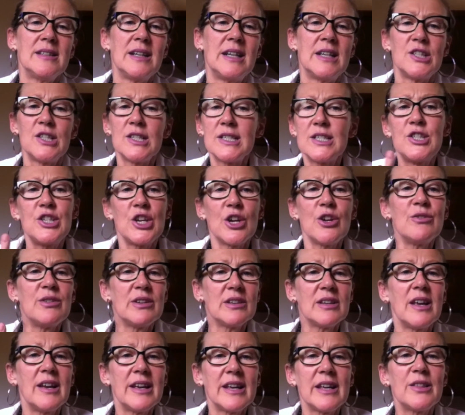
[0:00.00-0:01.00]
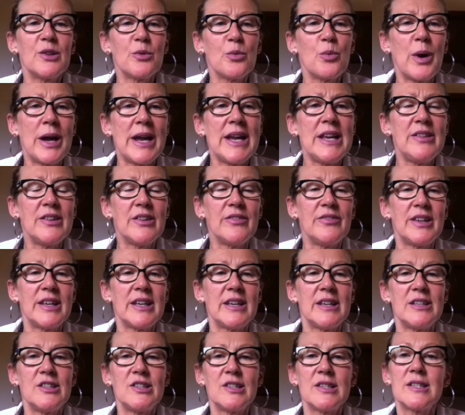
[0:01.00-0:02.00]
I just don't like the way that
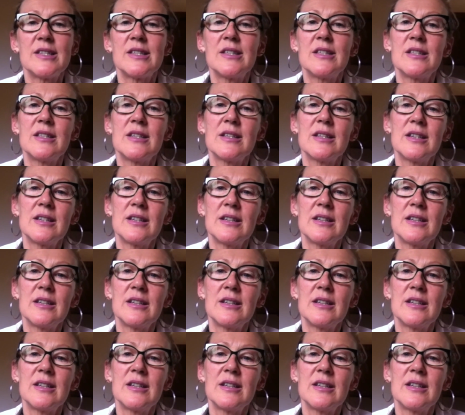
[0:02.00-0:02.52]
they're just...